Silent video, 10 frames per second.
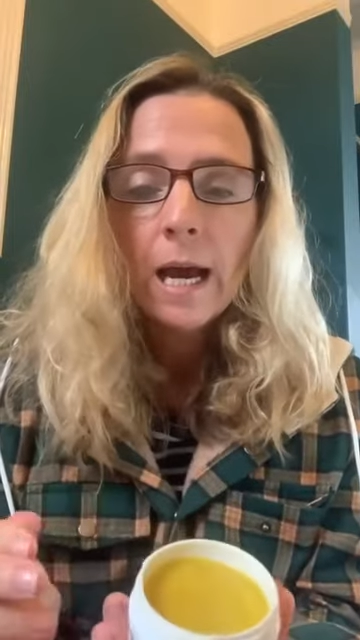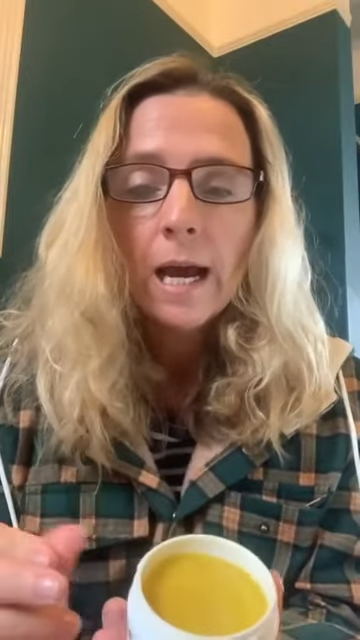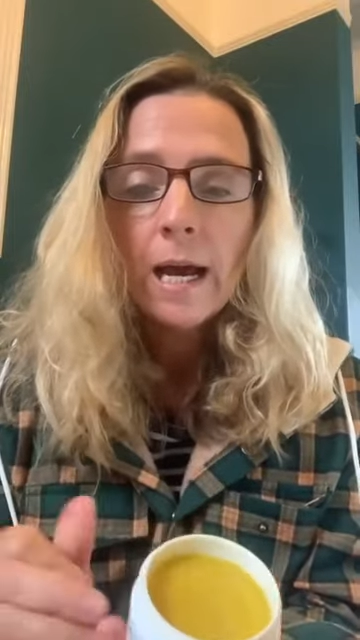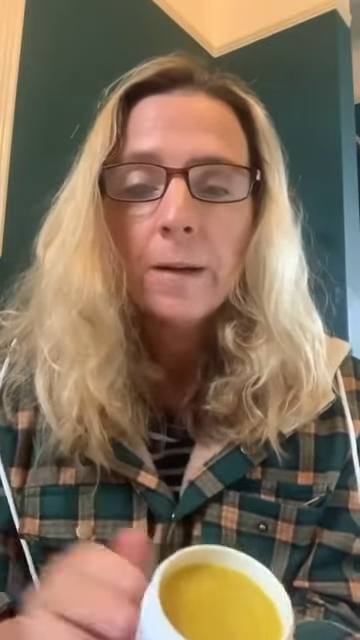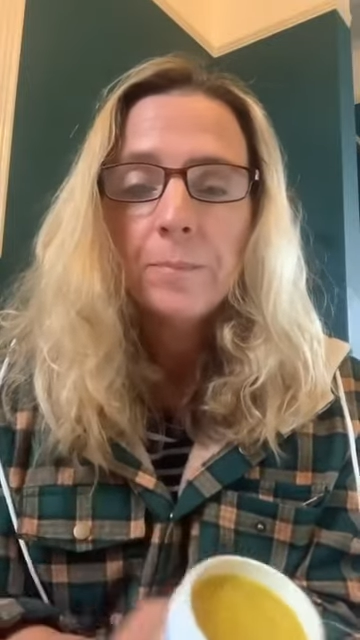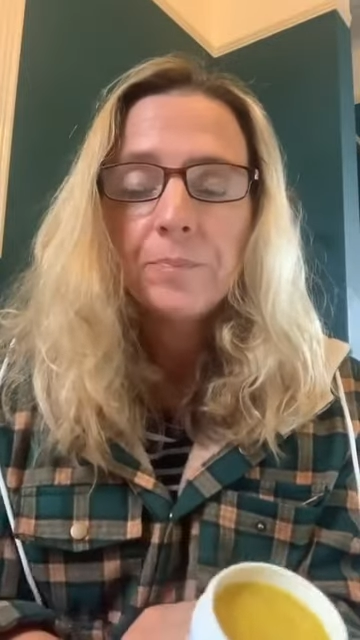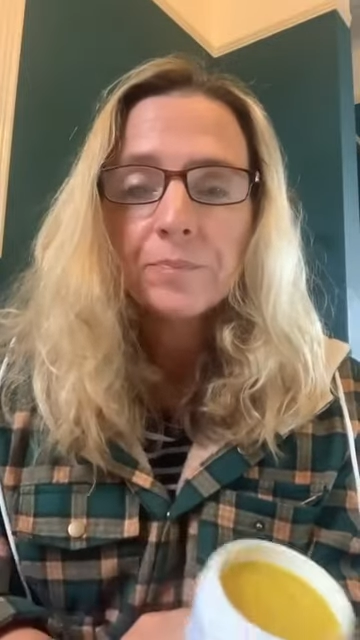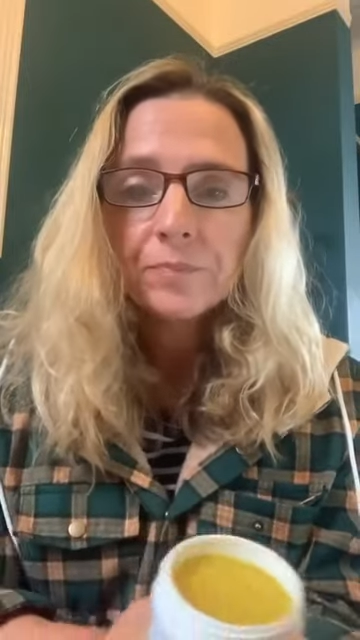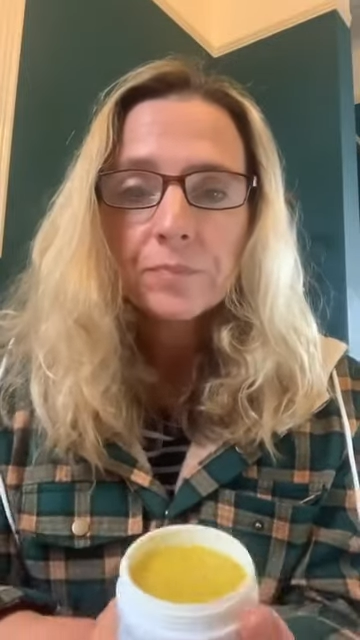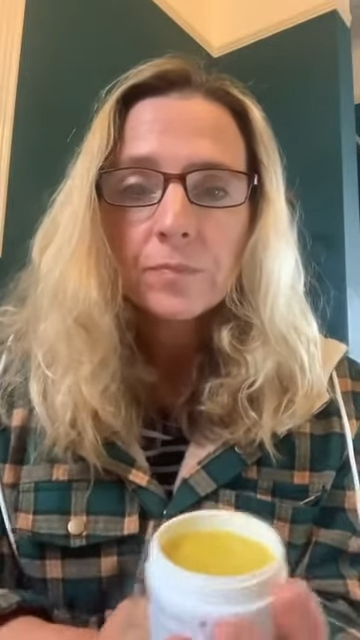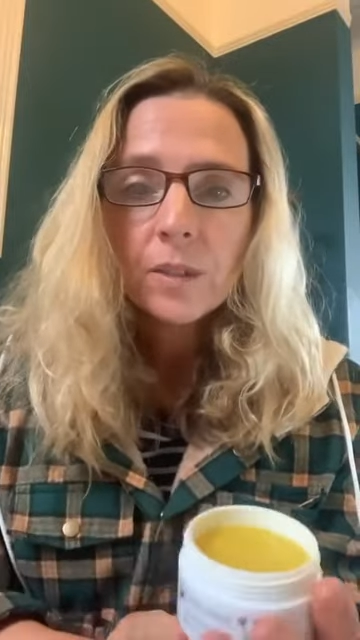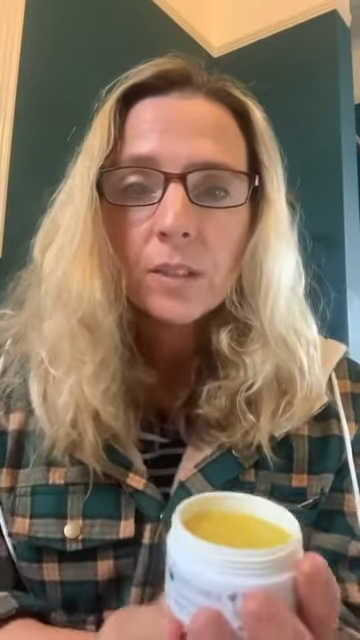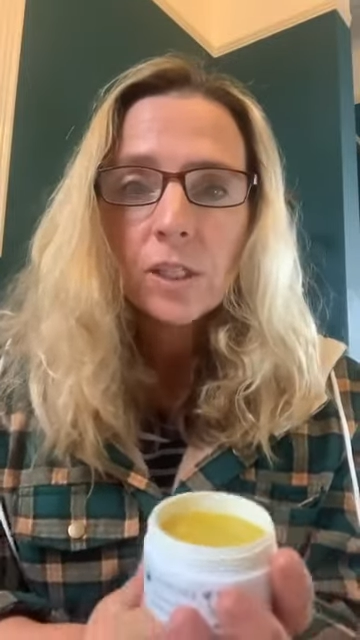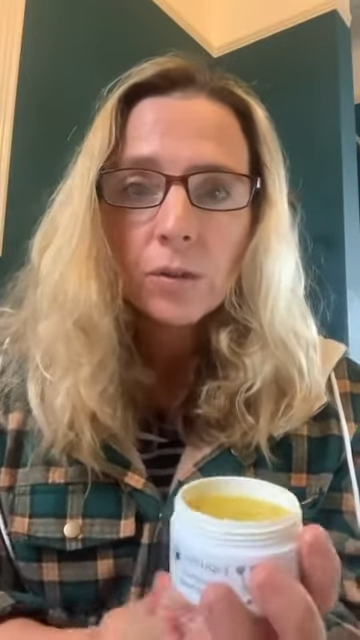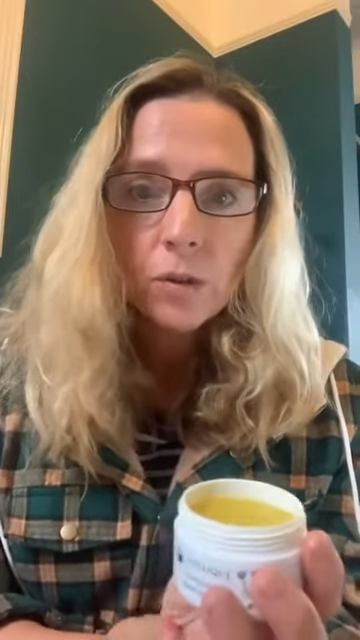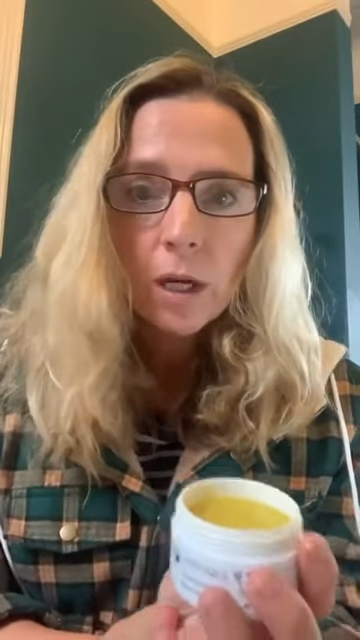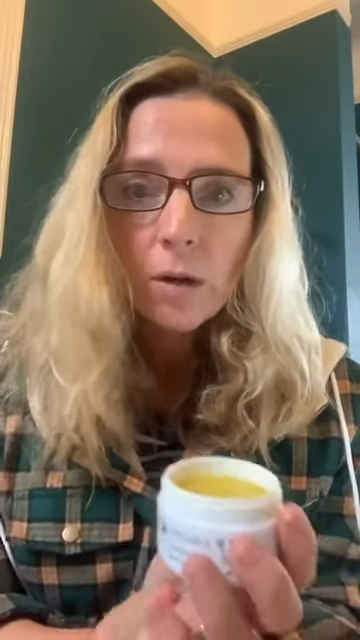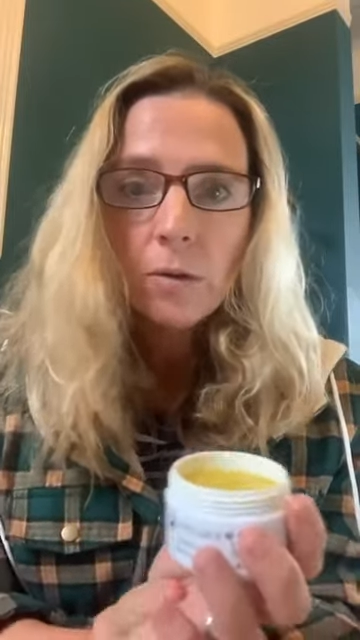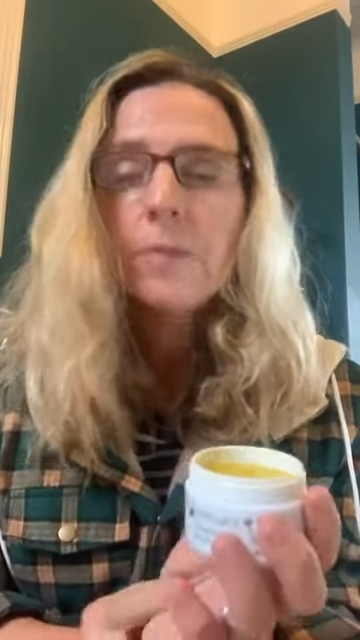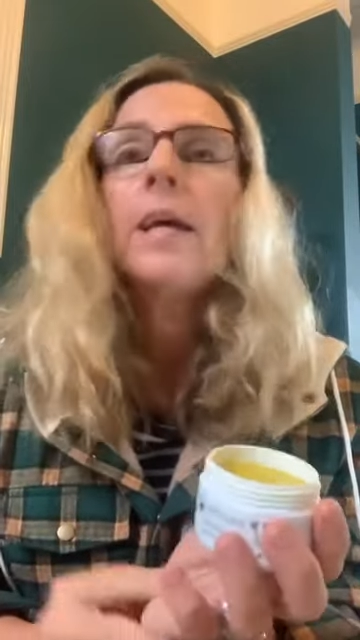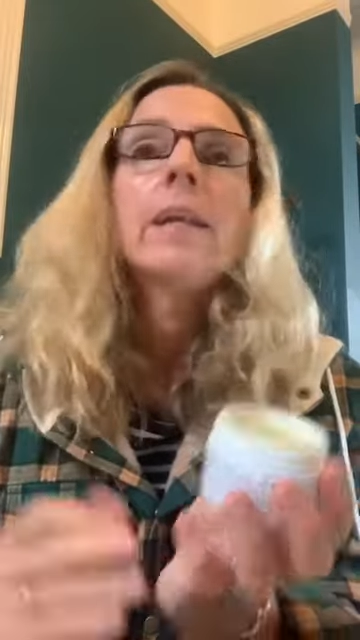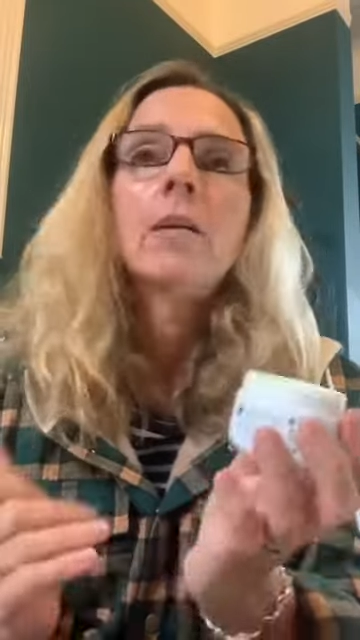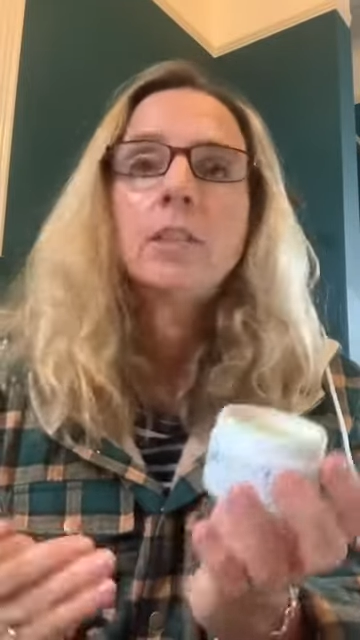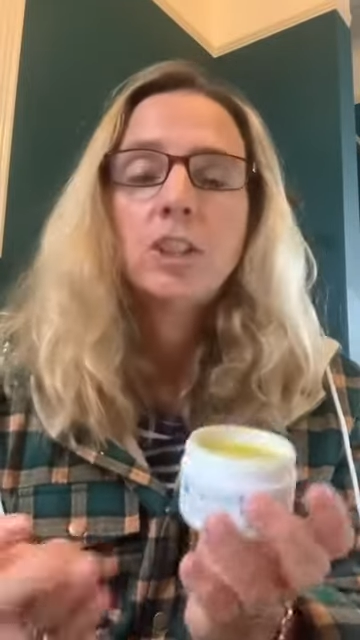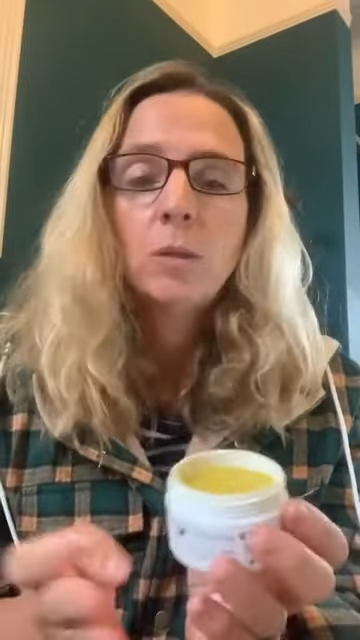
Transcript: So you know they're nourishing,